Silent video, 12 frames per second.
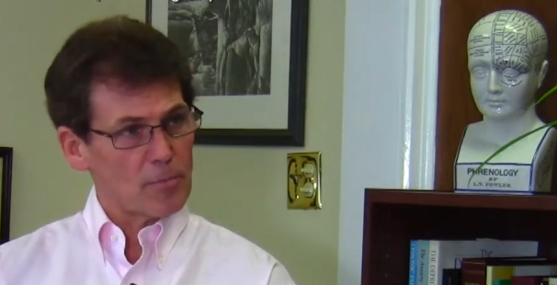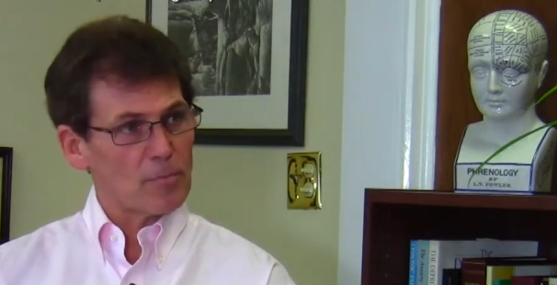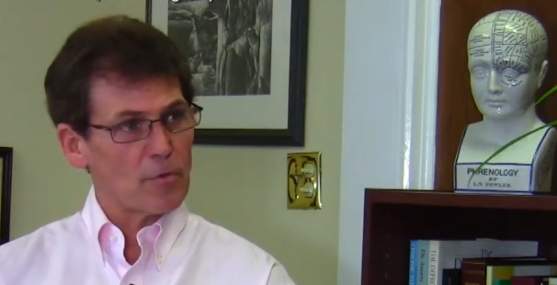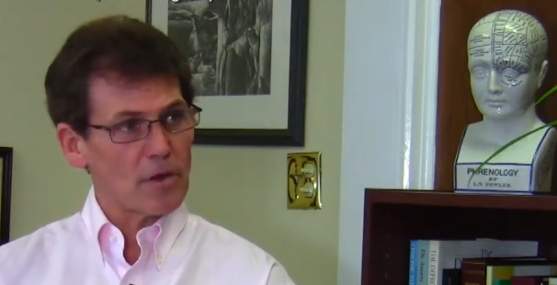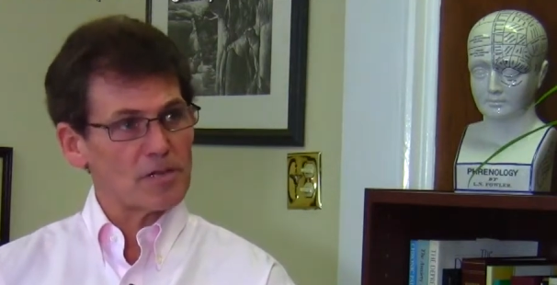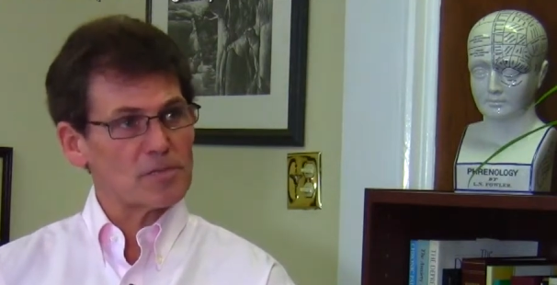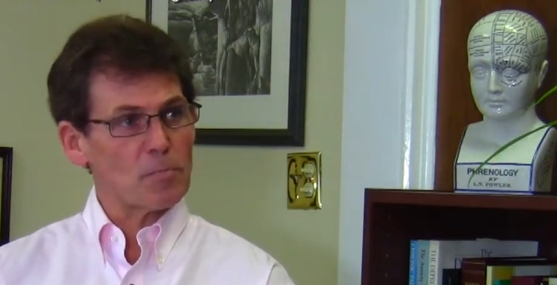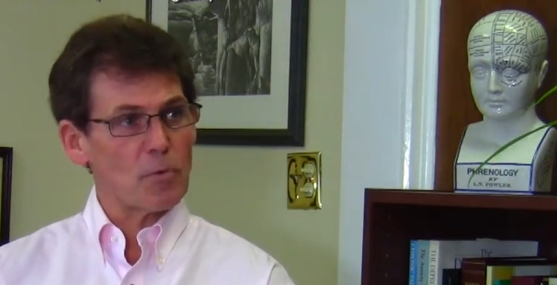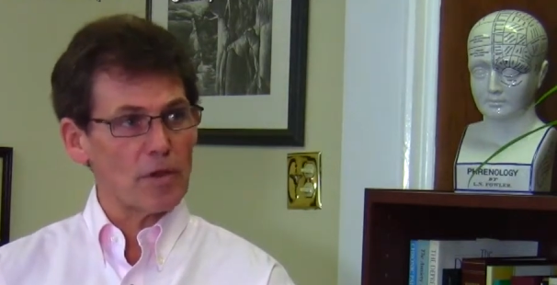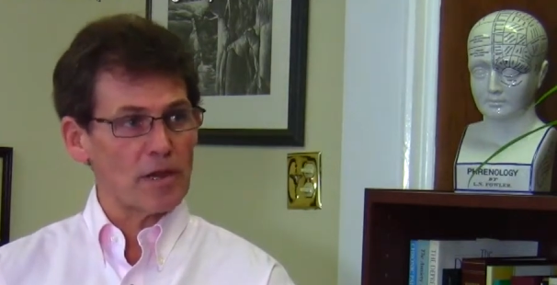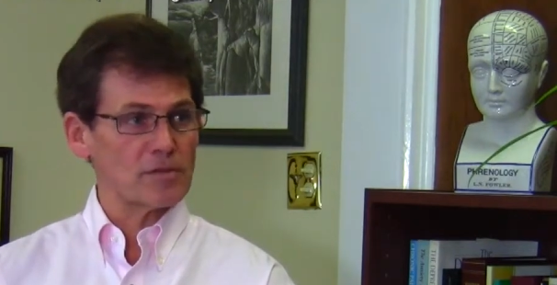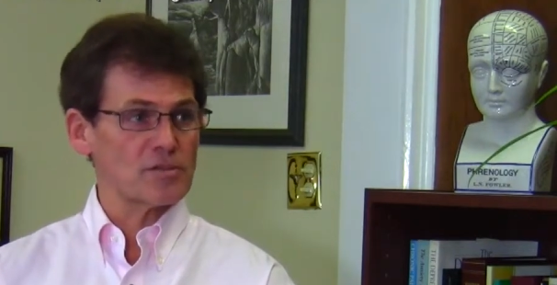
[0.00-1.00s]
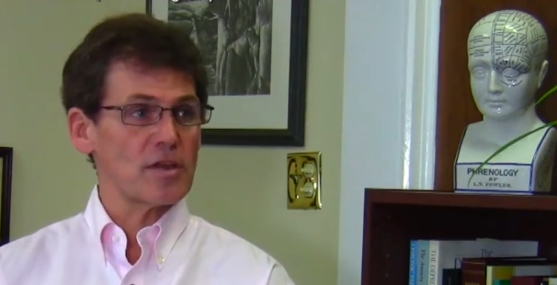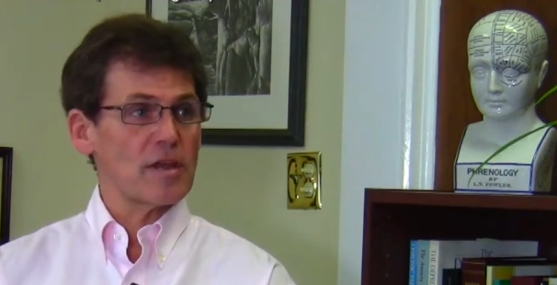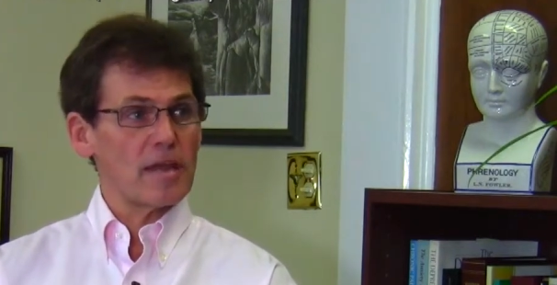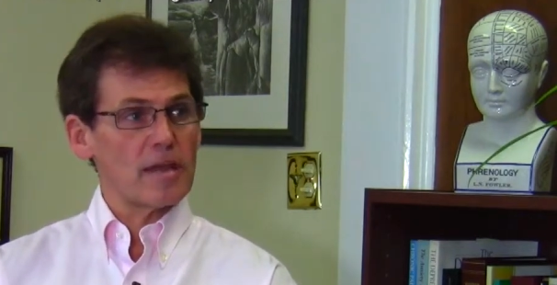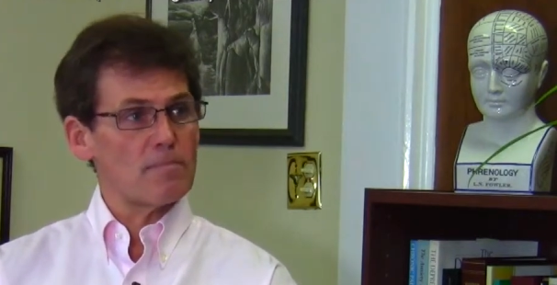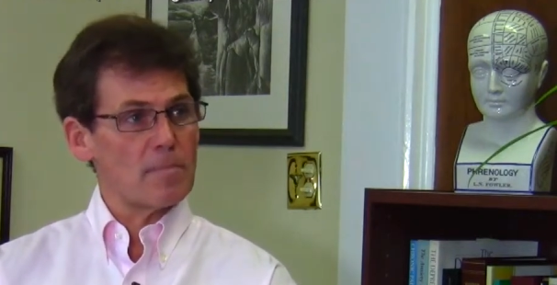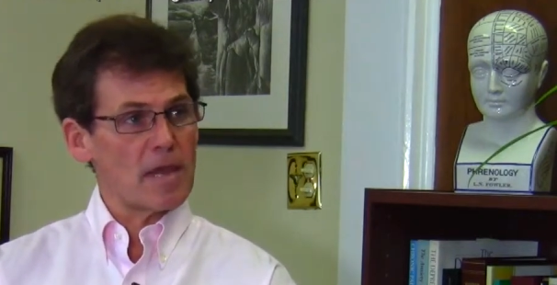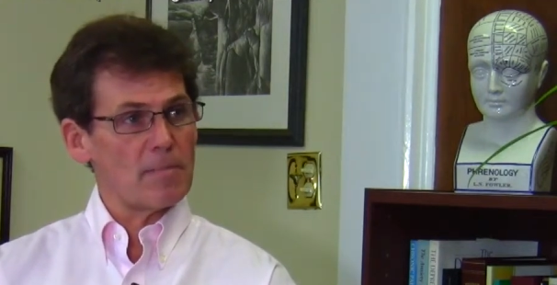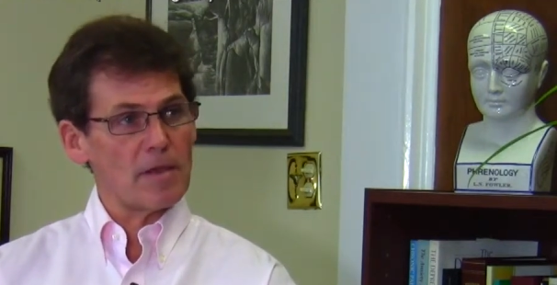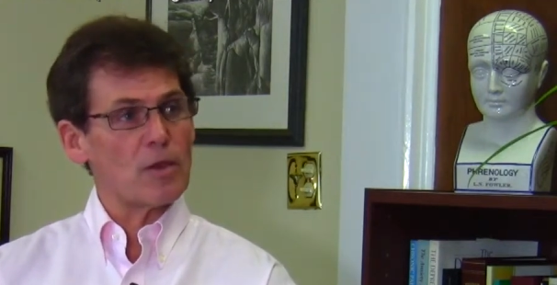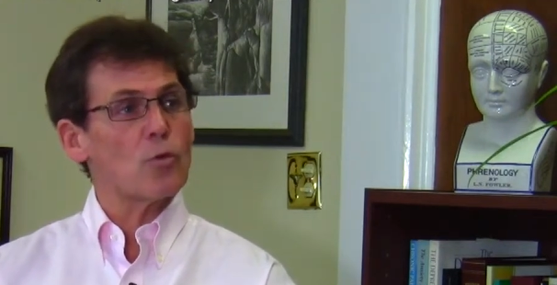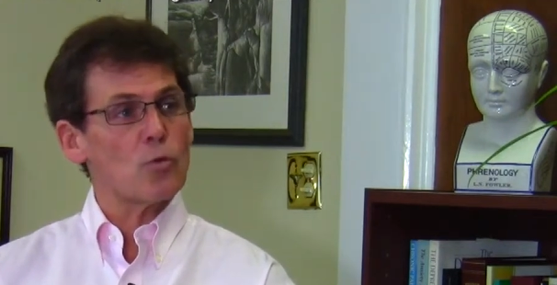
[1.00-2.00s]
Speaker 1: your price points, it may
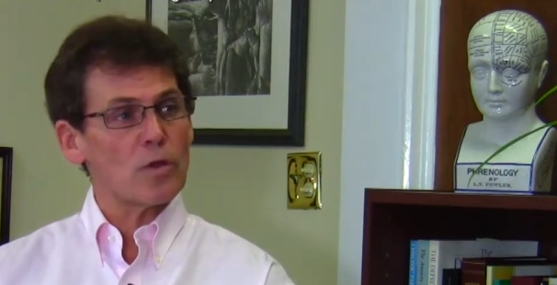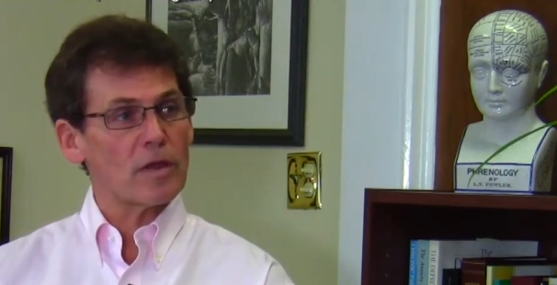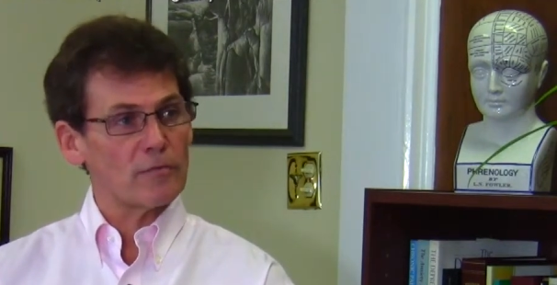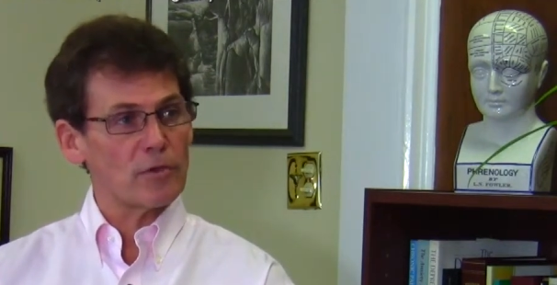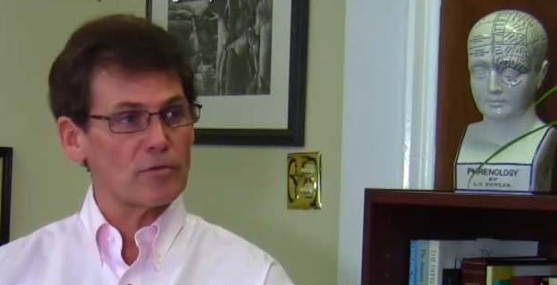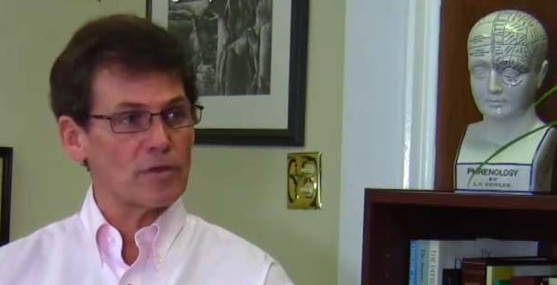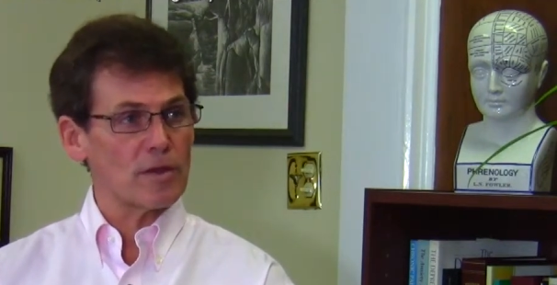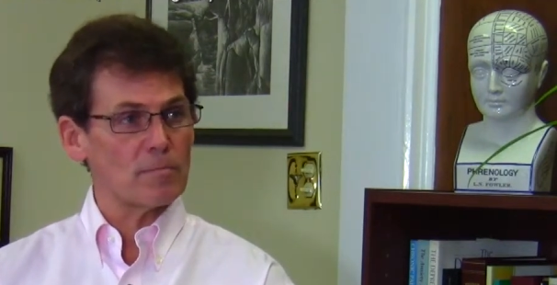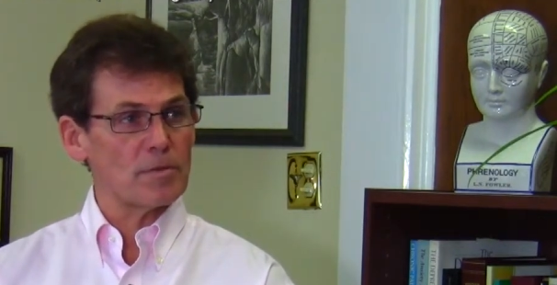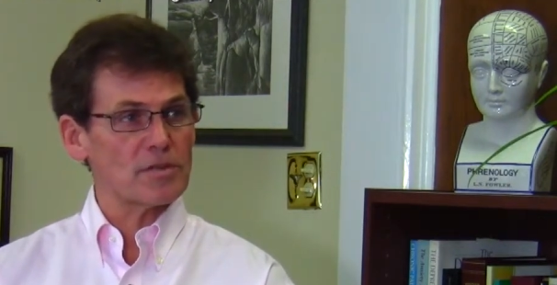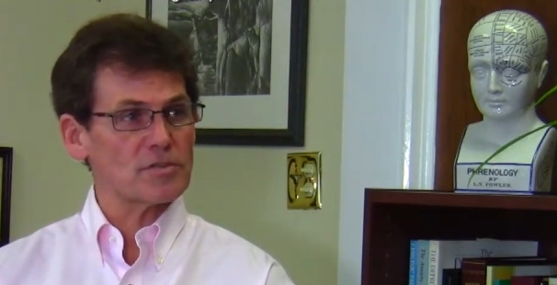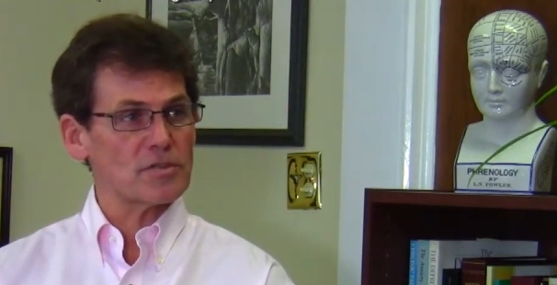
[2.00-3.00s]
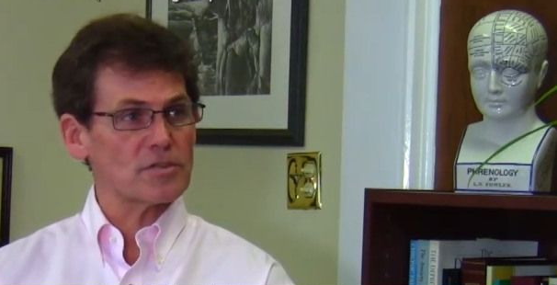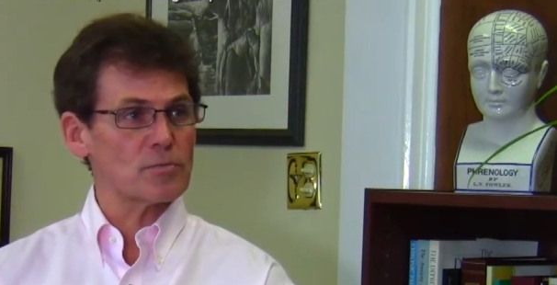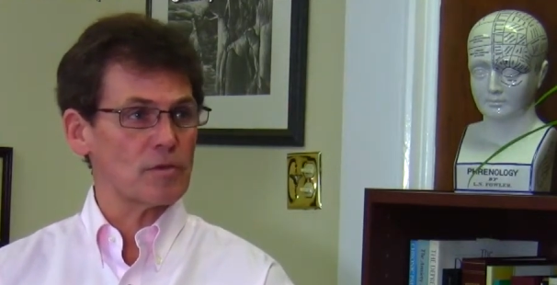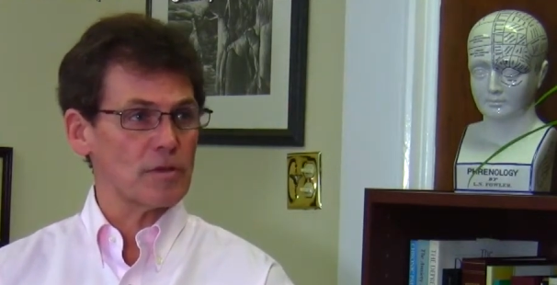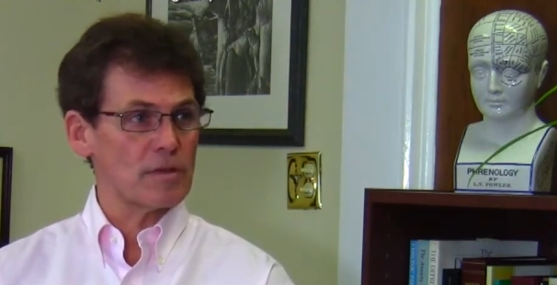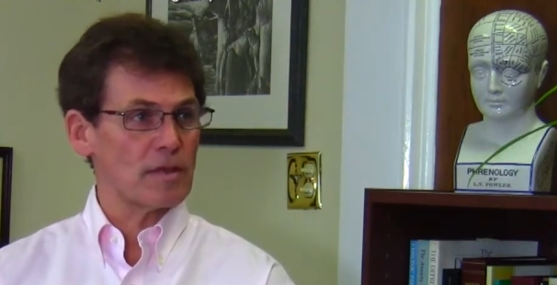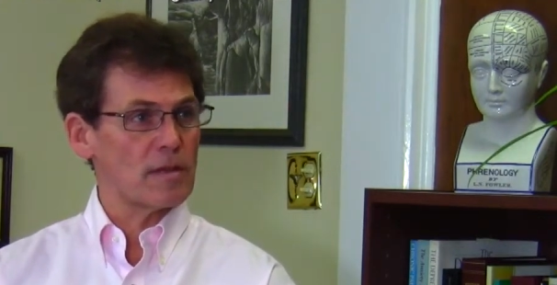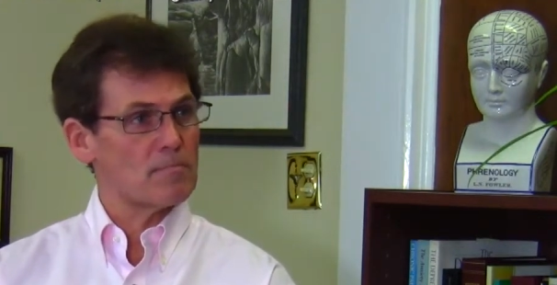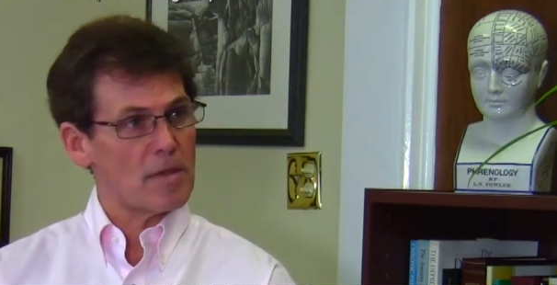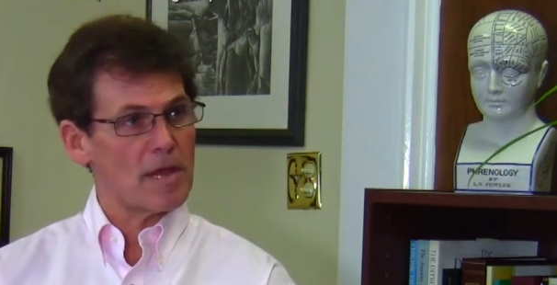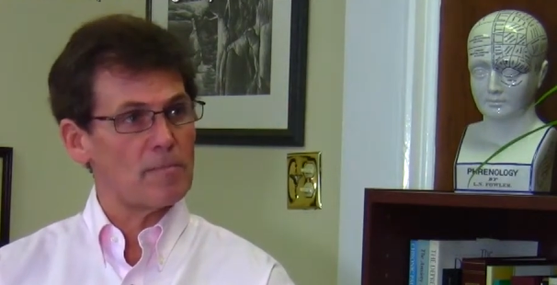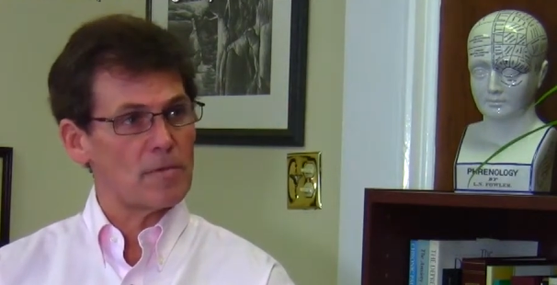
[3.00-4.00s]
be who have you done business with, it
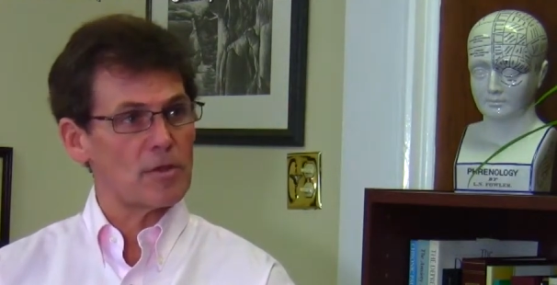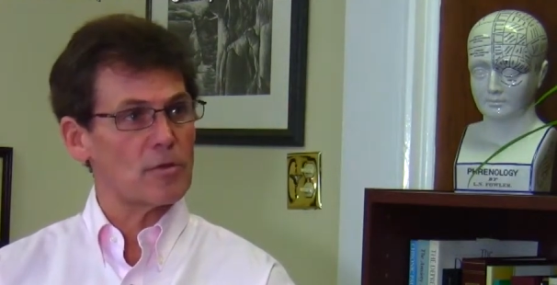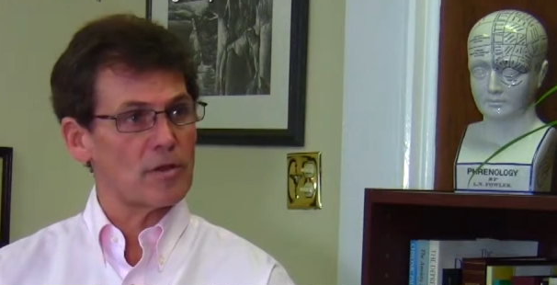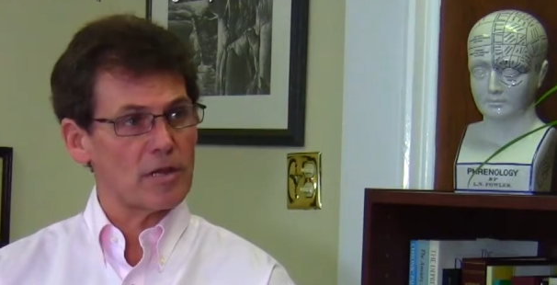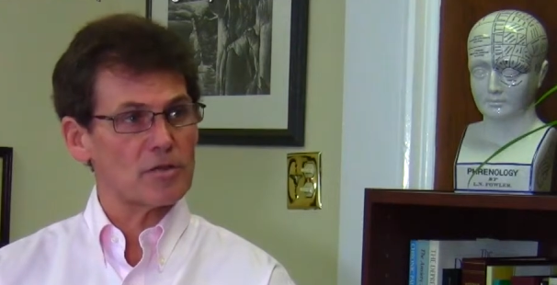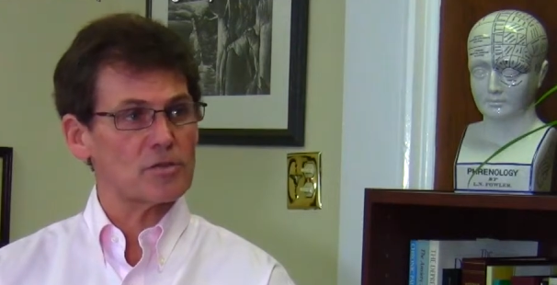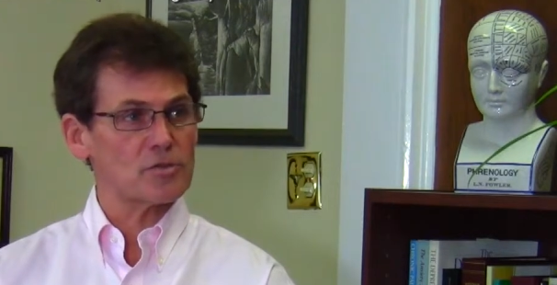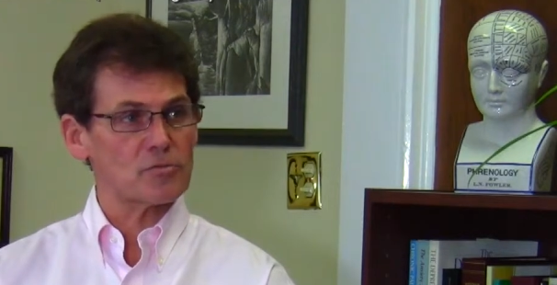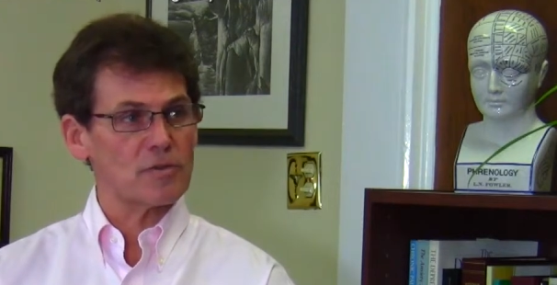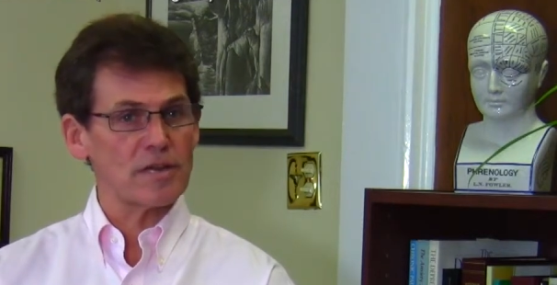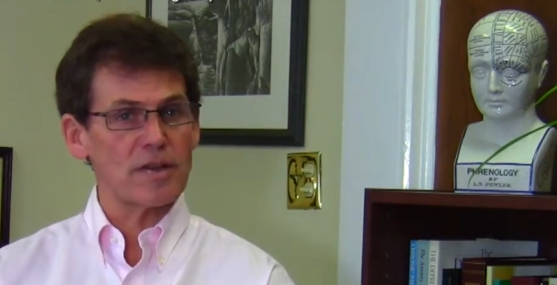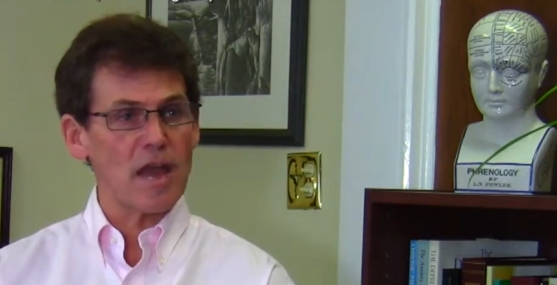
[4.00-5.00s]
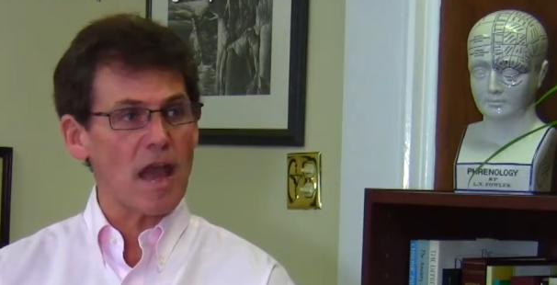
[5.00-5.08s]
may be your industry